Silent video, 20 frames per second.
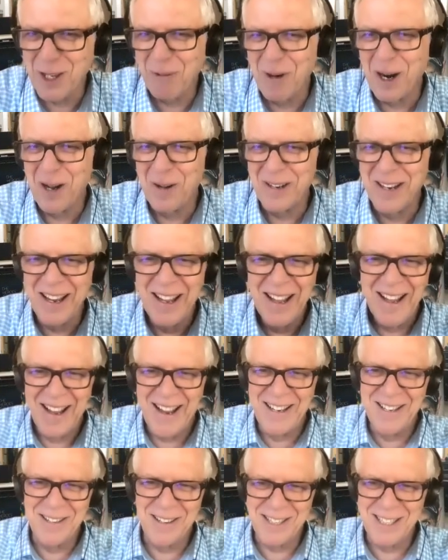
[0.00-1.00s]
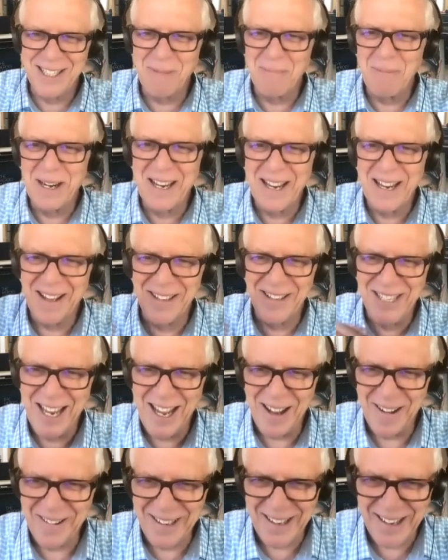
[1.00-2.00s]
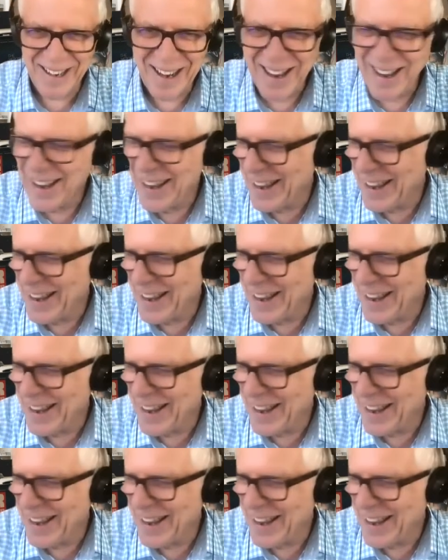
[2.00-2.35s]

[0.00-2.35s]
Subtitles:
road and took somebody else out. And,